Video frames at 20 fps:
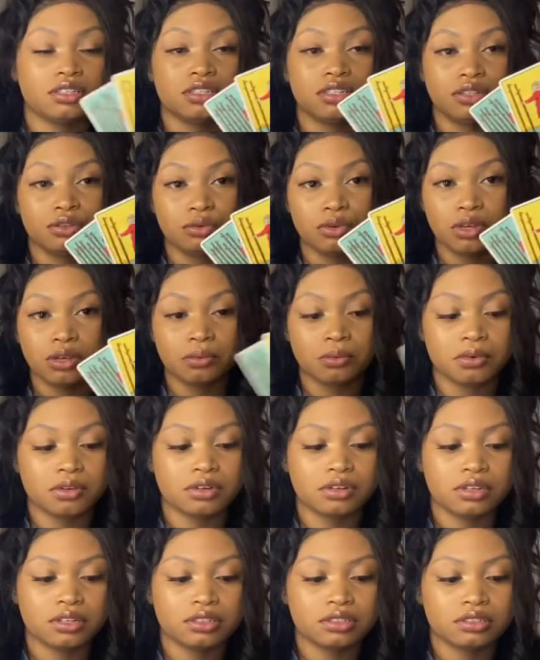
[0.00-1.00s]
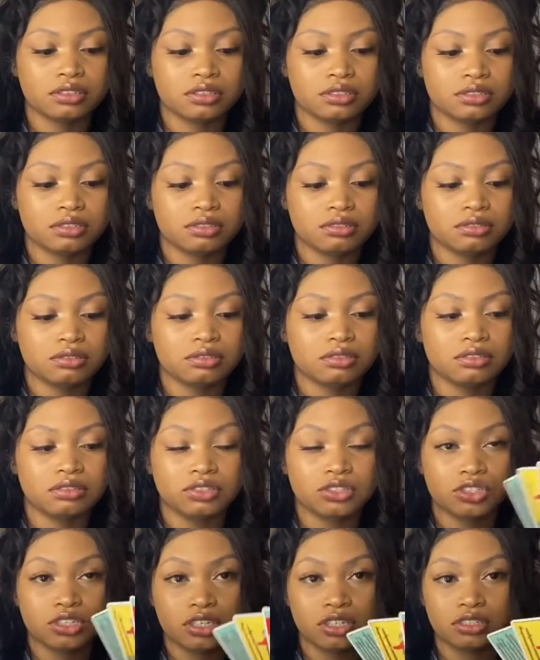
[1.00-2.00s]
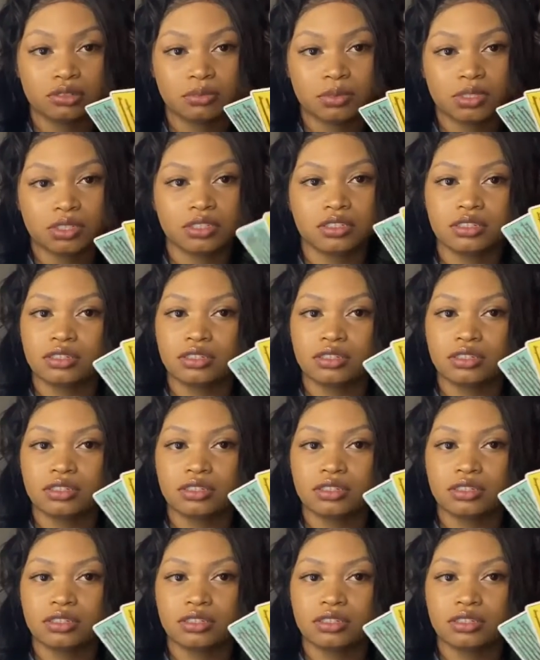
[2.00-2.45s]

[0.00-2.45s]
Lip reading: Three of Wands, Judgment.